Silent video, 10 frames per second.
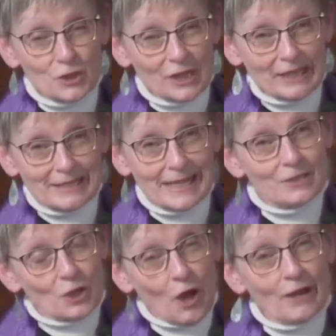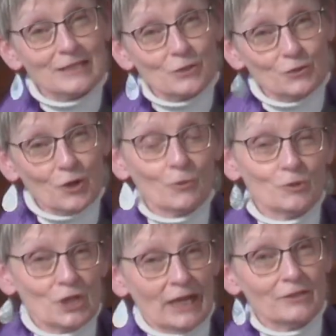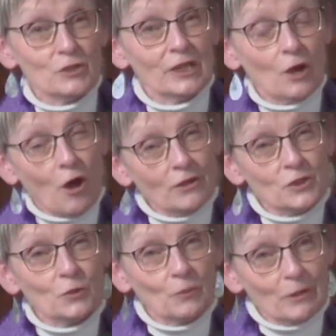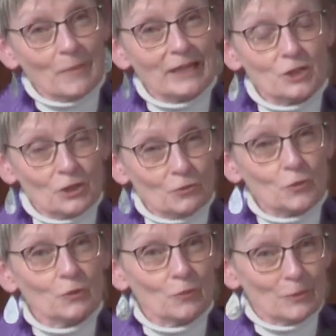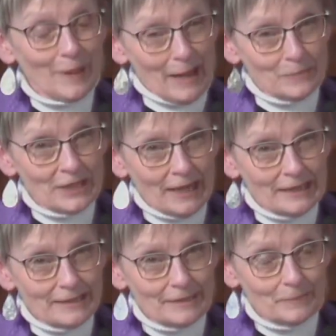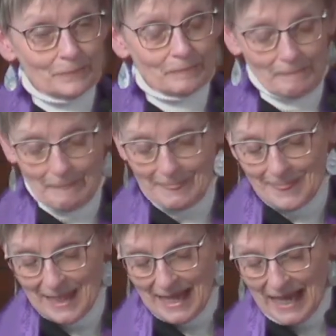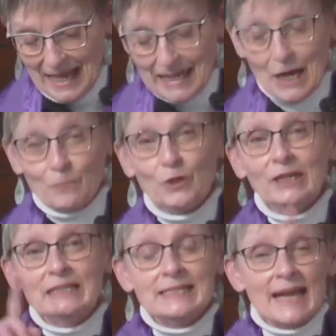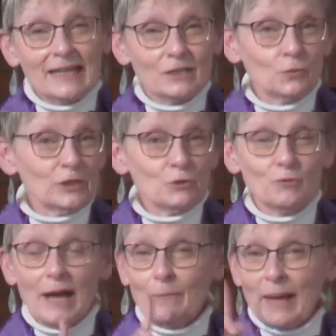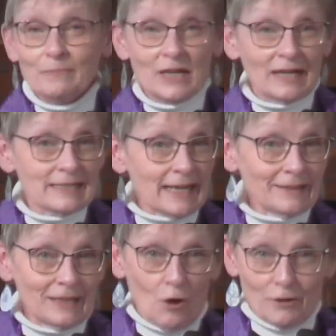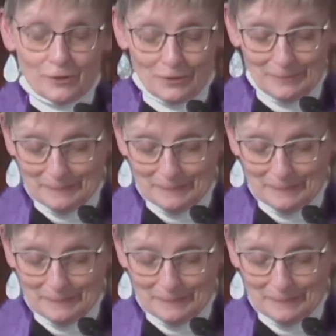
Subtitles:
things as long as you don't change the altar where my children were baptized." Now, putting aside that we do not baptize at the altar,